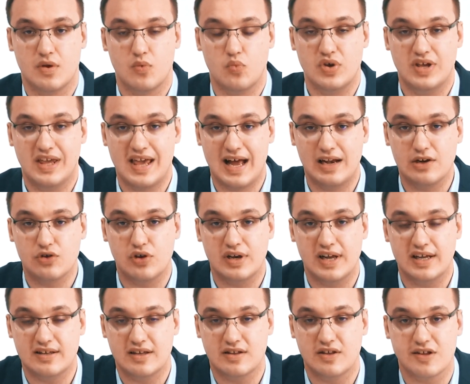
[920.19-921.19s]
We
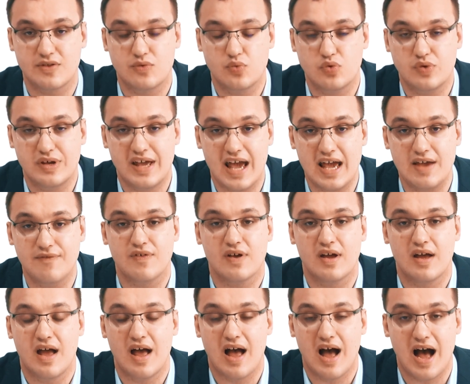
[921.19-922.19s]
calculated that we gave
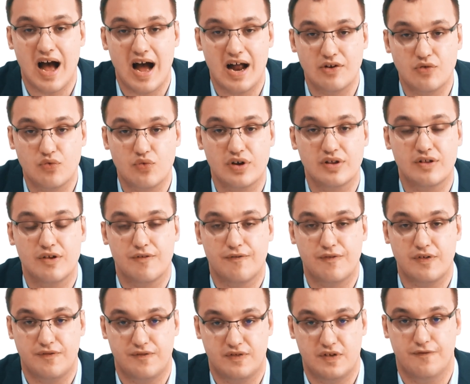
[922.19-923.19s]

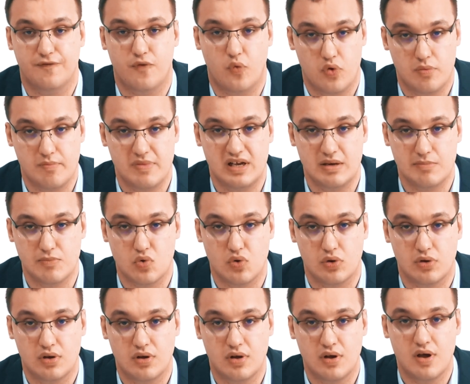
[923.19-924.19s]
154 millimole,